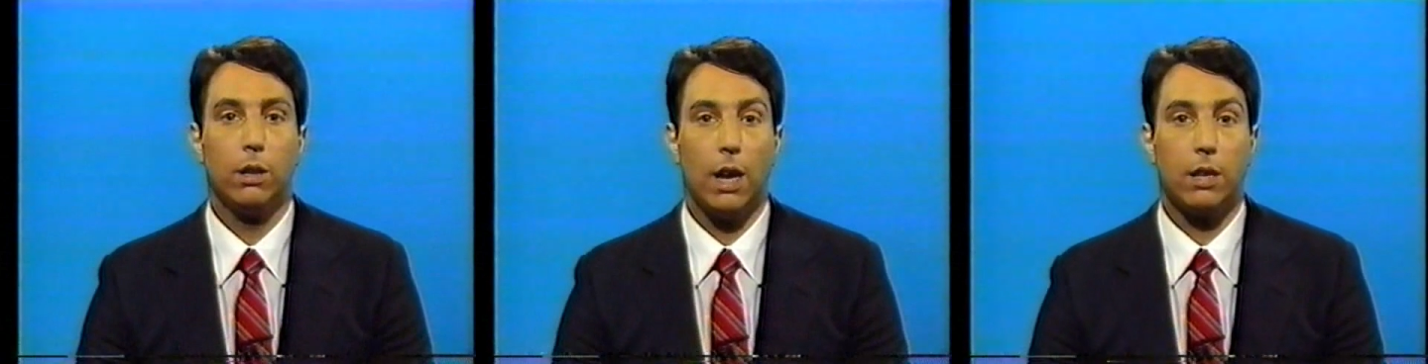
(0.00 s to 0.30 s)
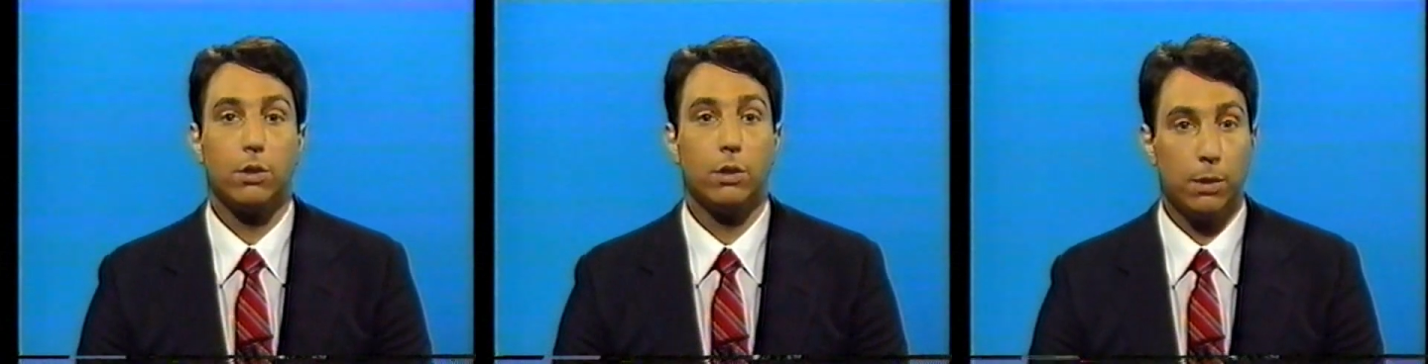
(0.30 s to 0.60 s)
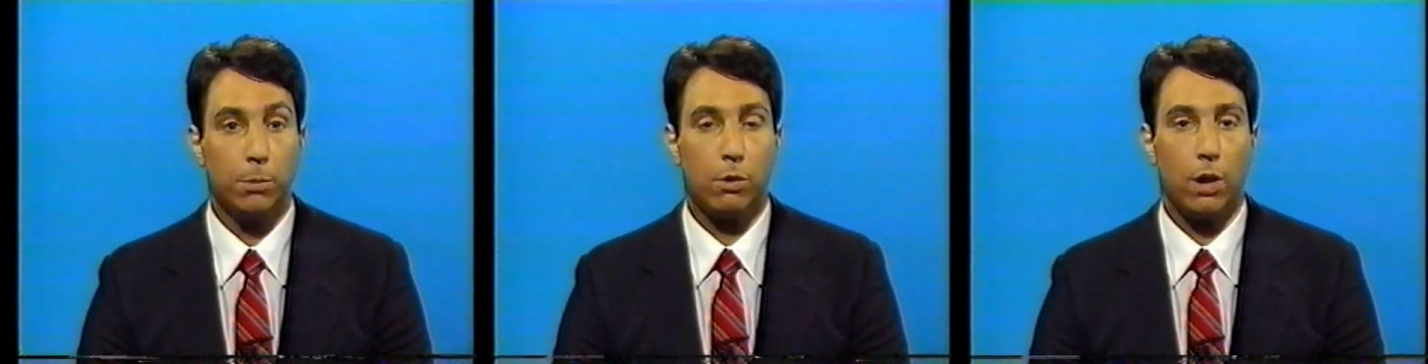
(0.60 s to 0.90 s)
L. Lasher,
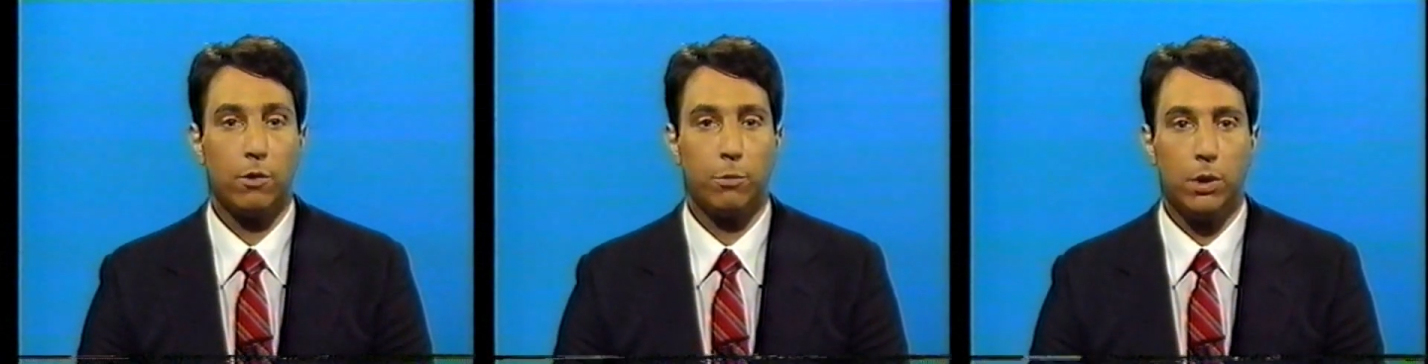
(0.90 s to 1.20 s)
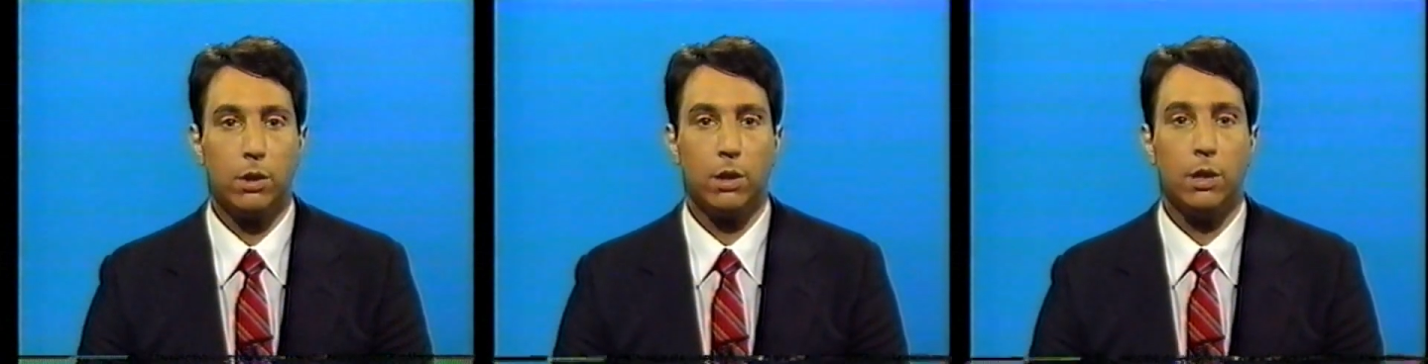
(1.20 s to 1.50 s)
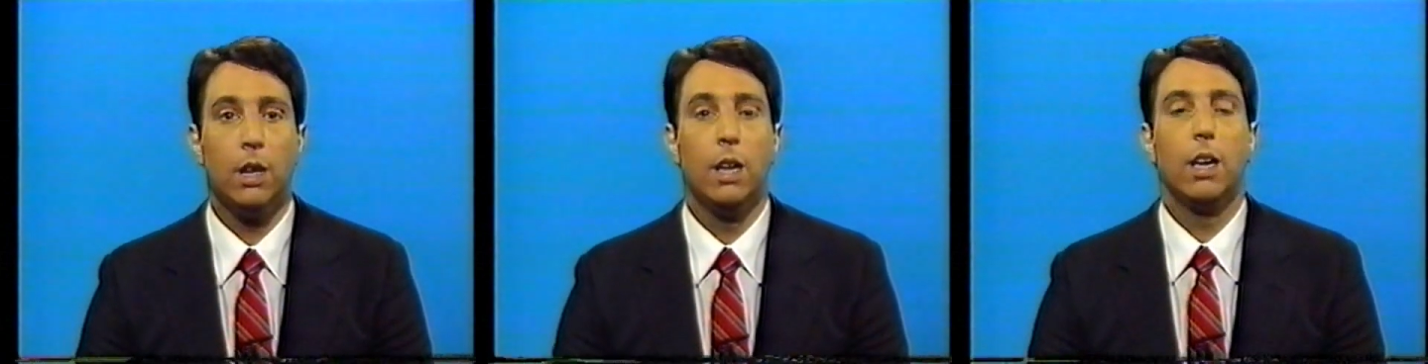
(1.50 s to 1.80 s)
Democrat of
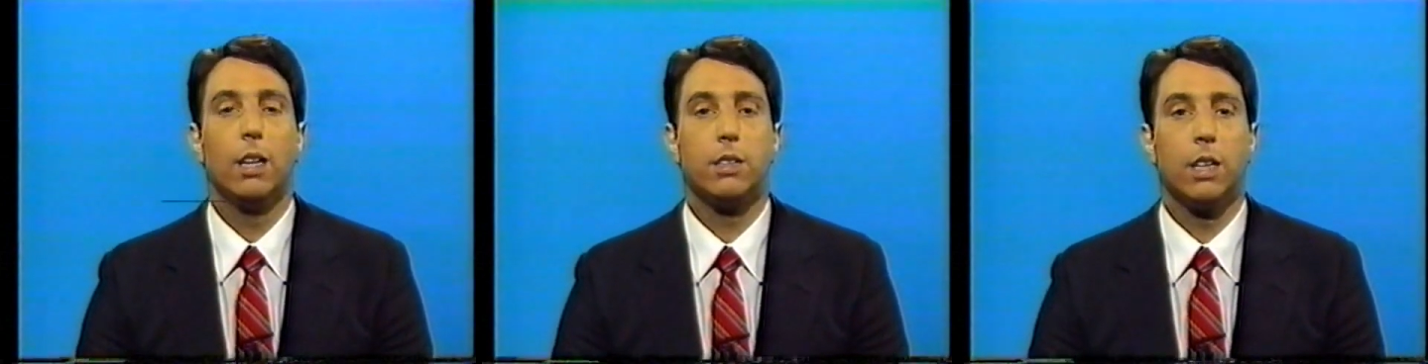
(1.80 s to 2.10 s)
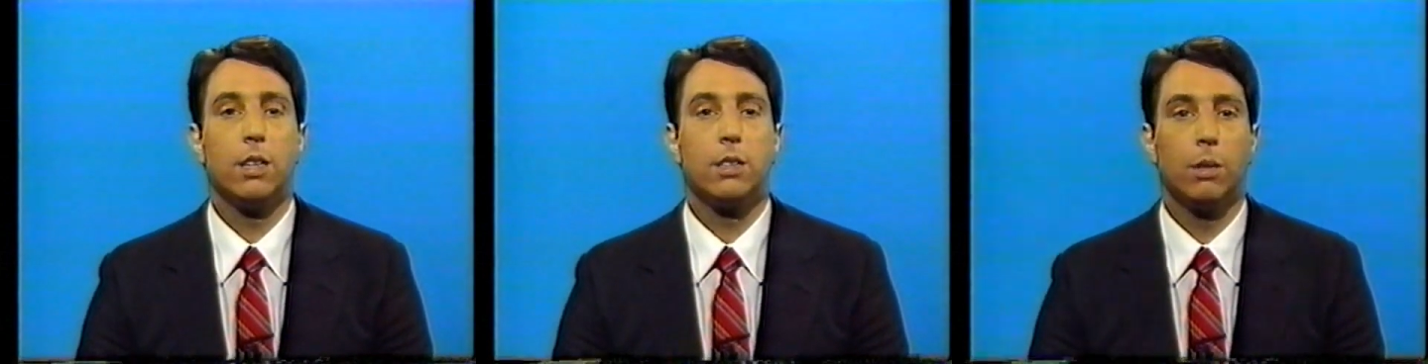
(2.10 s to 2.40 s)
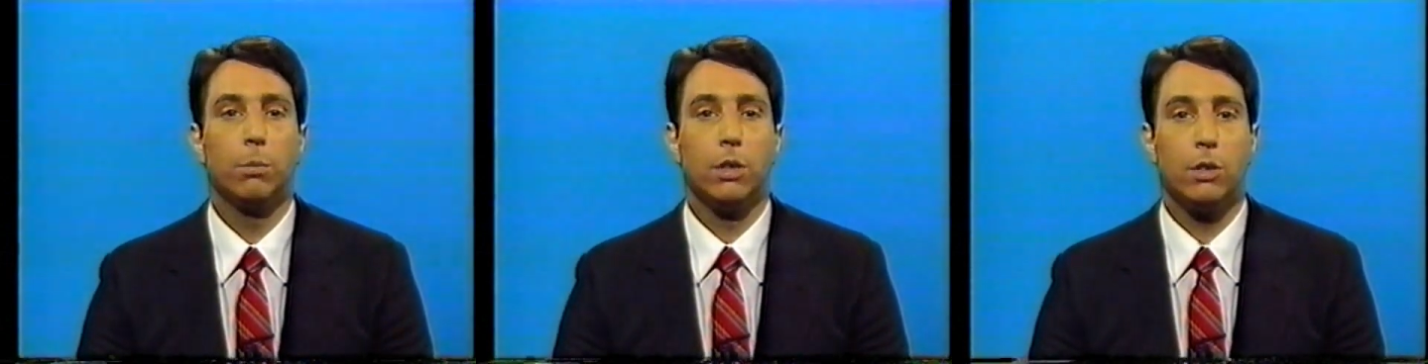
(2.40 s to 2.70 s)
Brooklyn and State
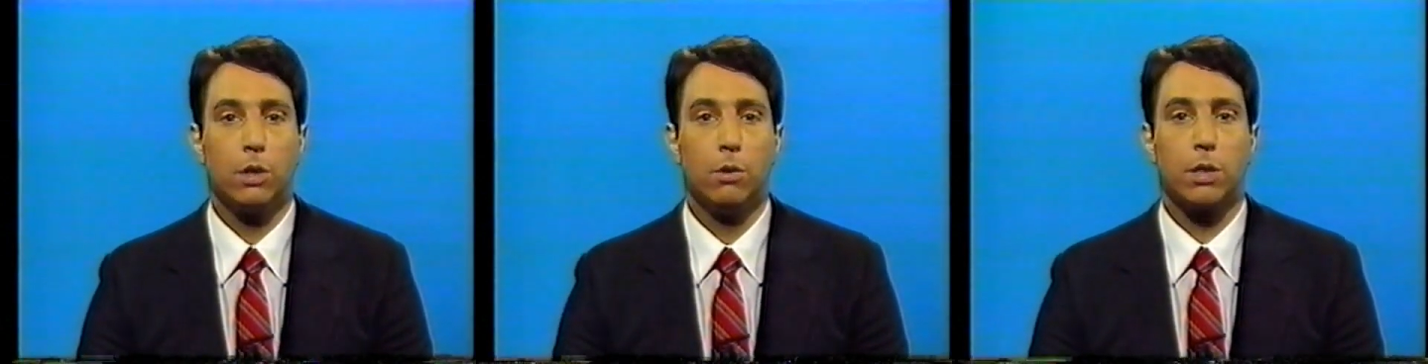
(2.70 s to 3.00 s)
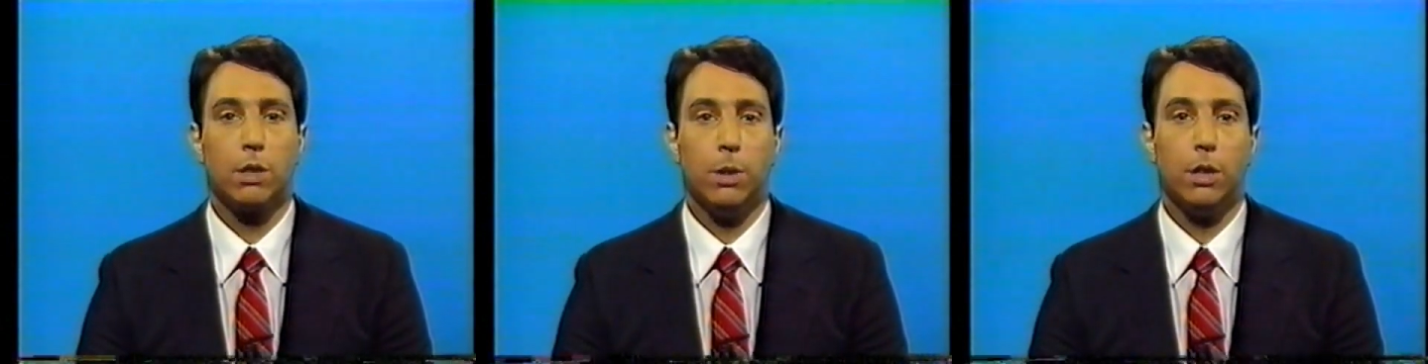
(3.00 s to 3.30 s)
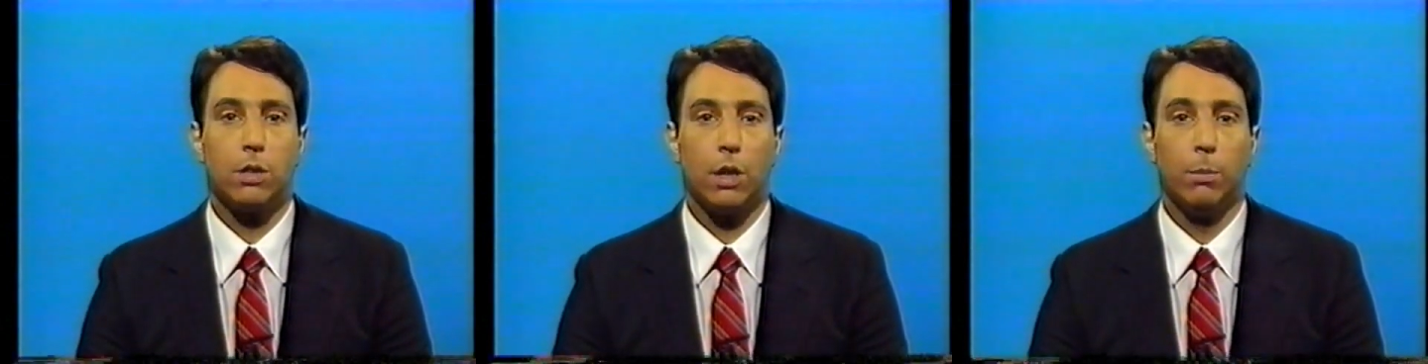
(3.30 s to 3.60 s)
Assembly Insurance
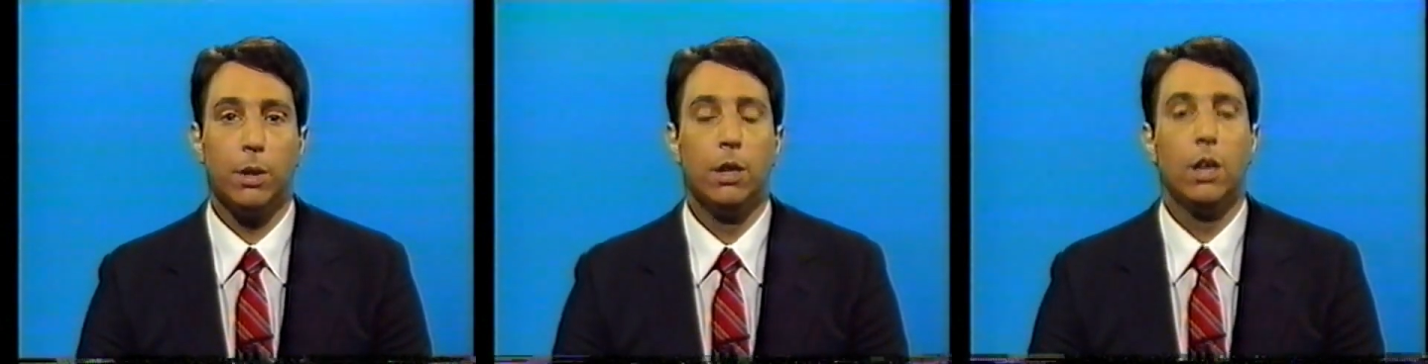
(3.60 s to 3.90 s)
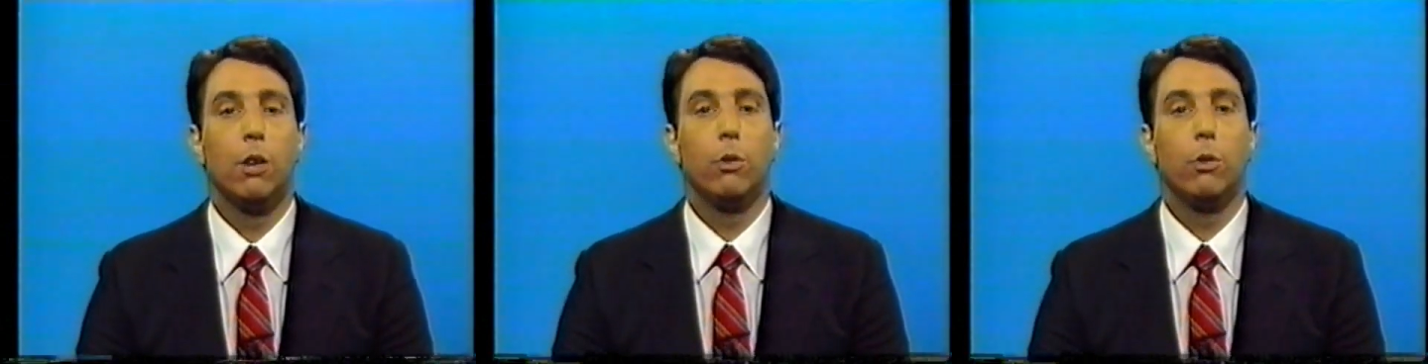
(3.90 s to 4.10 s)
Committee Chairman,